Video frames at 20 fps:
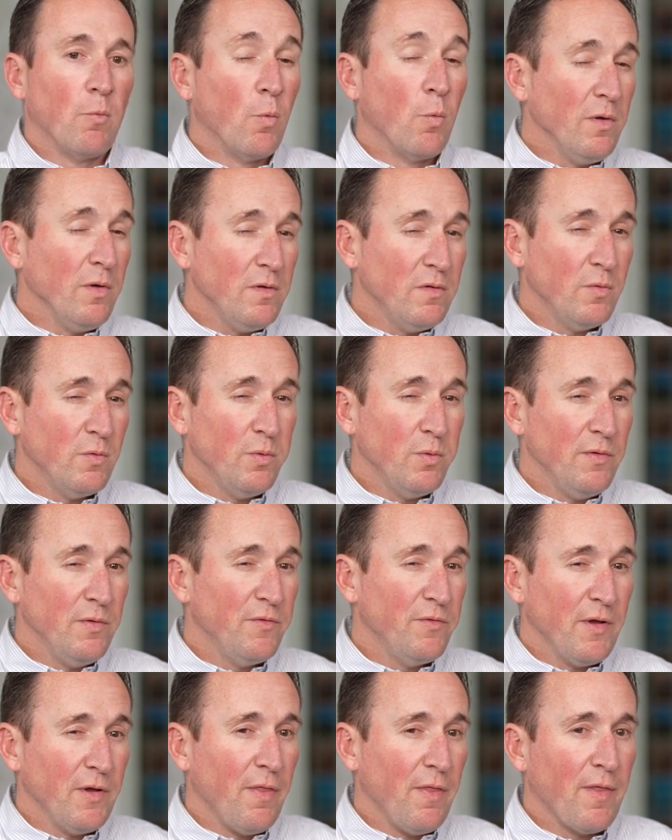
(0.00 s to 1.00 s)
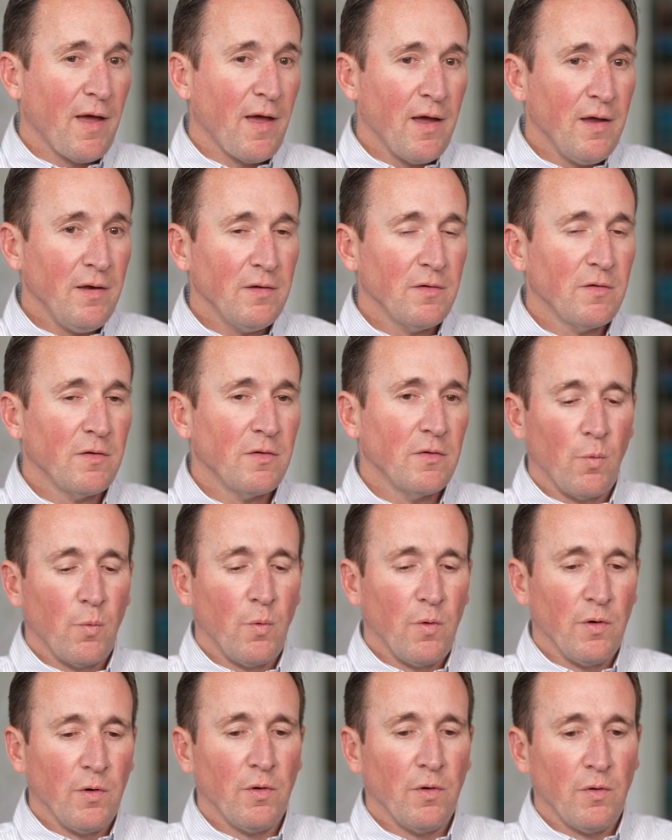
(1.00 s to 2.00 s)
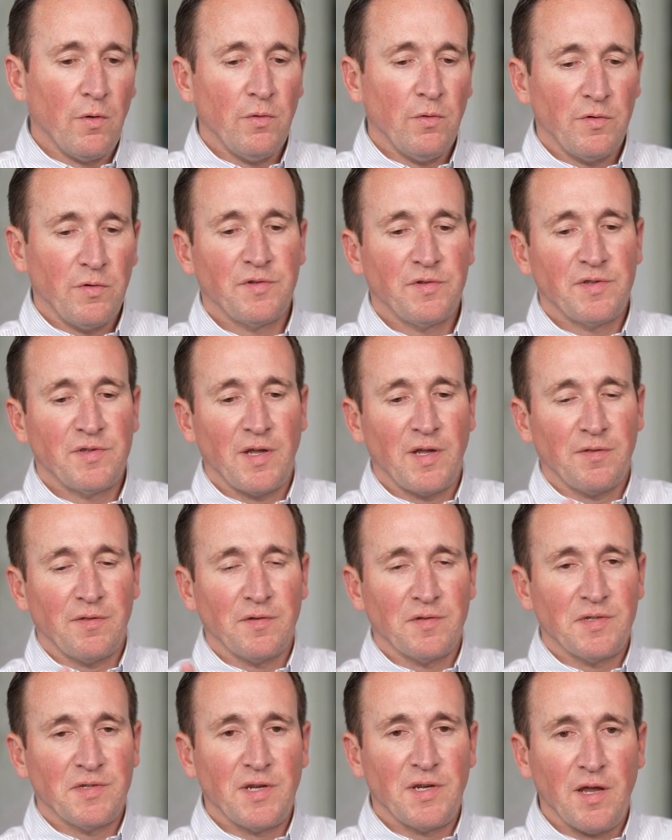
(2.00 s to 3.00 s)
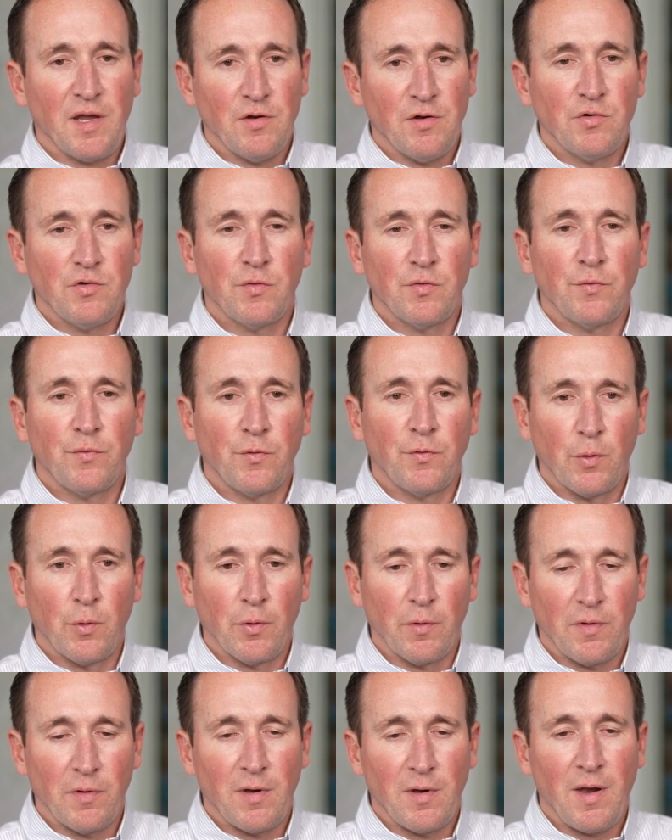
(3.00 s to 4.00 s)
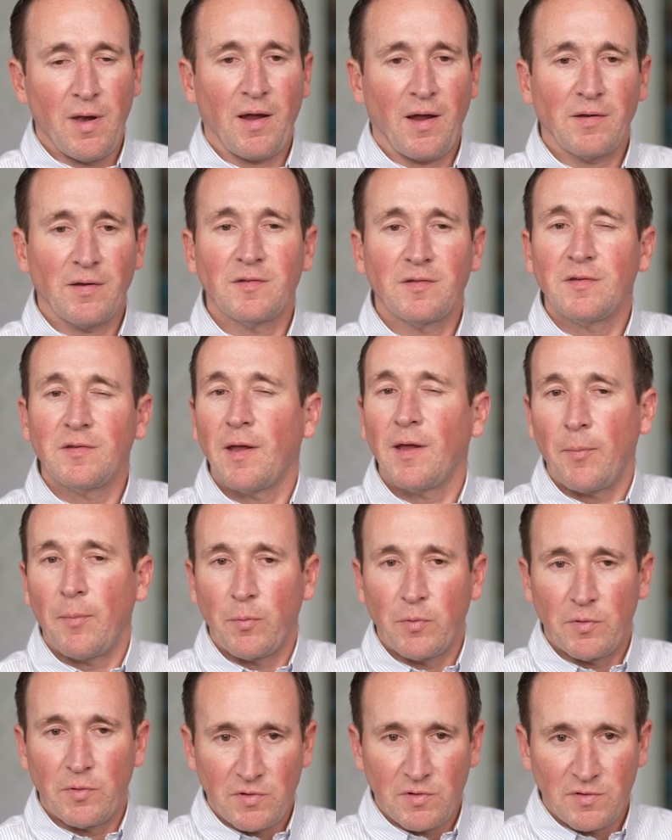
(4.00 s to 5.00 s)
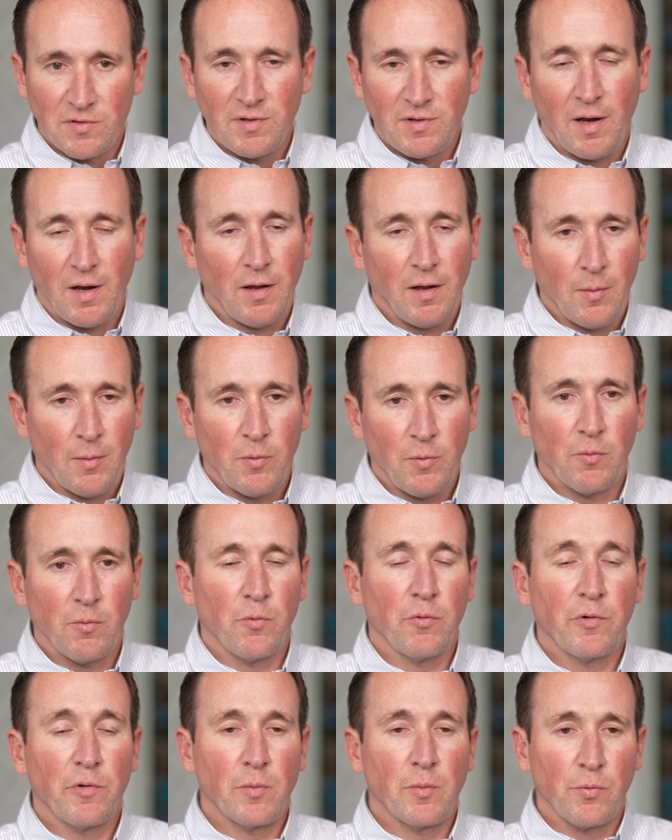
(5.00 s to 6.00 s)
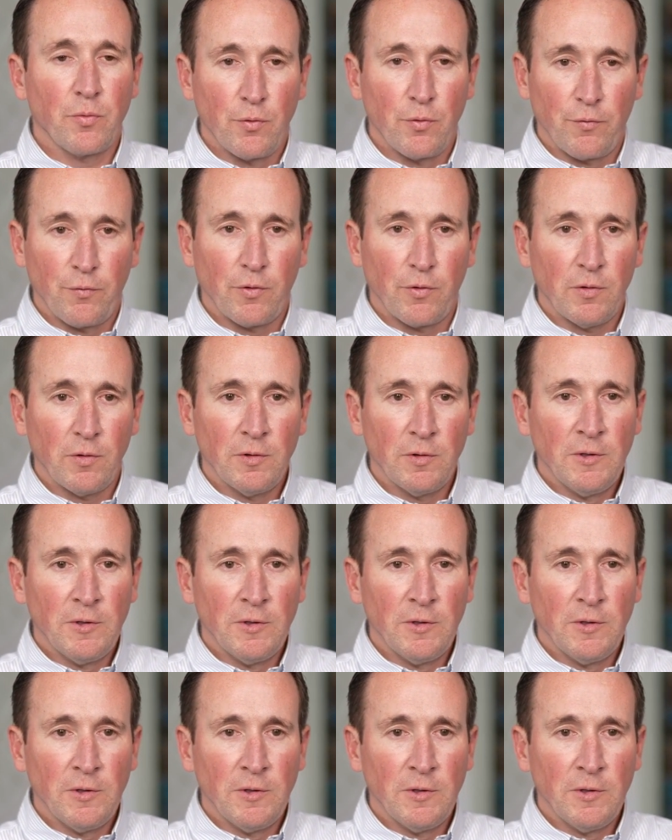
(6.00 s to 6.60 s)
Once we've done that, we'll set the stage for the next step, which is setting up your pre-approval.